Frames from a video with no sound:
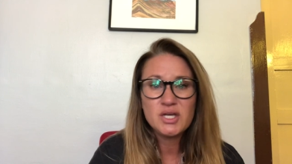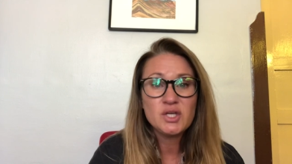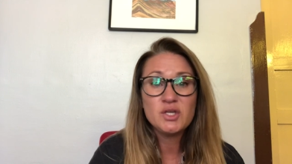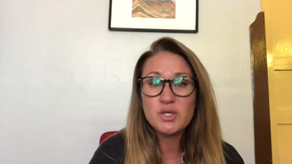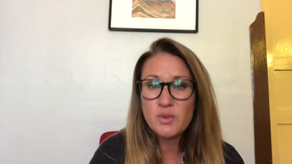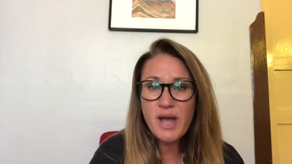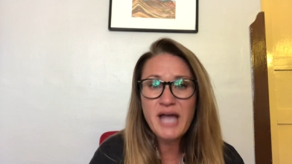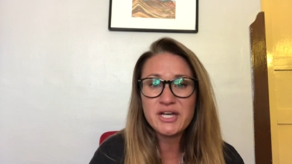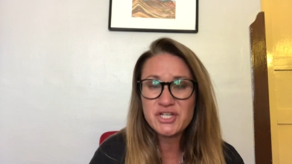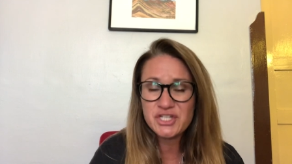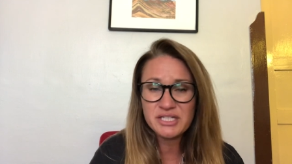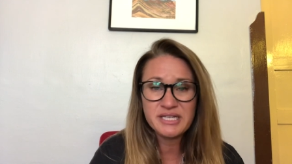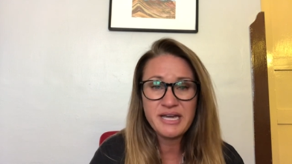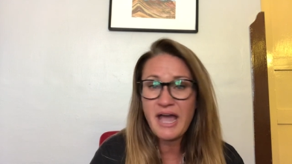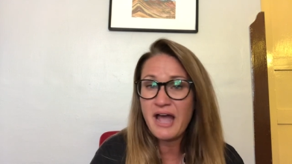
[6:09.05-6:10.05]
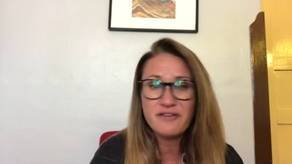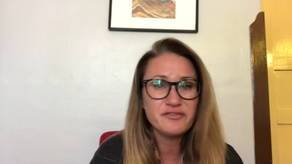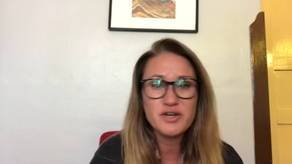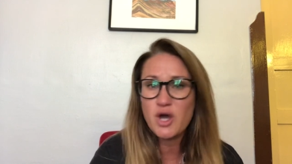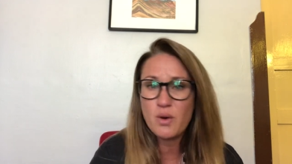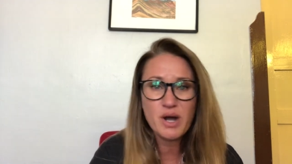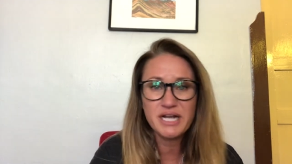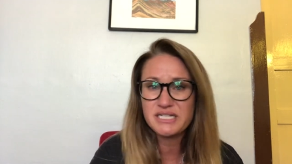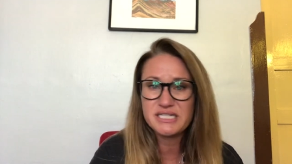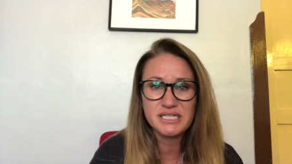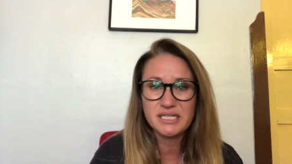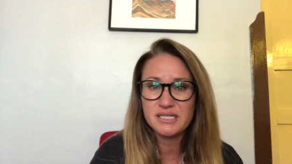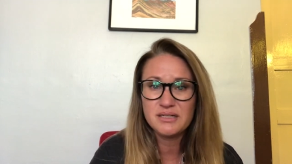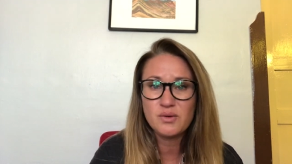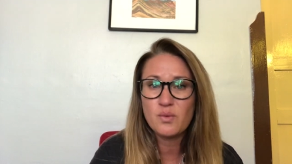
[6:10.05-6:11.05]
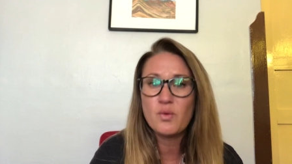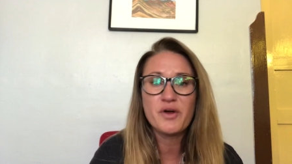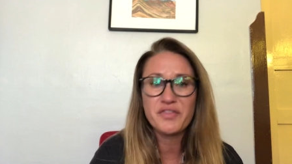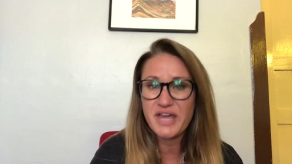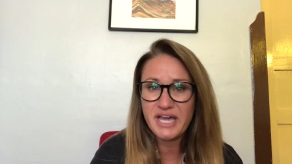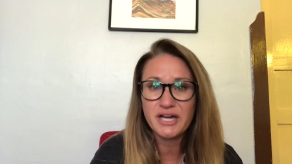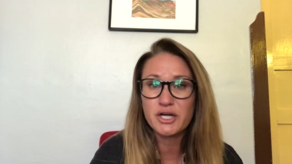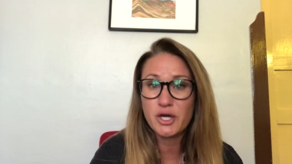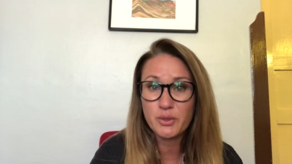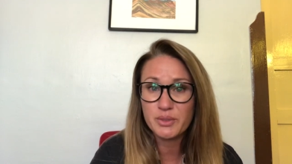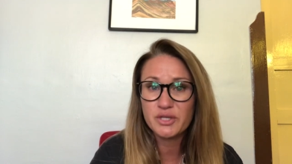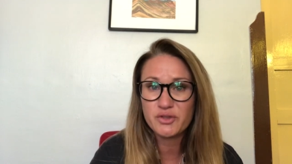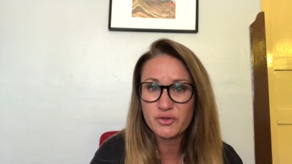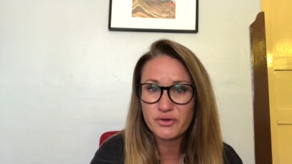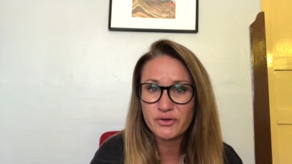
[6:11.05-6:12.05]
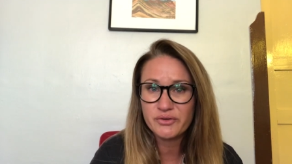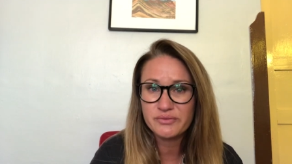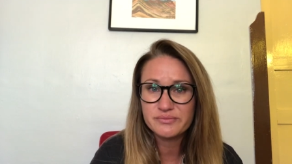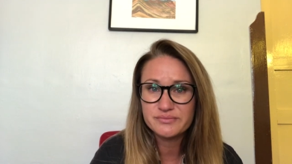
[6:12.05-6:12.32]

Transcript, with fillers: you actually have no idea what they are going through.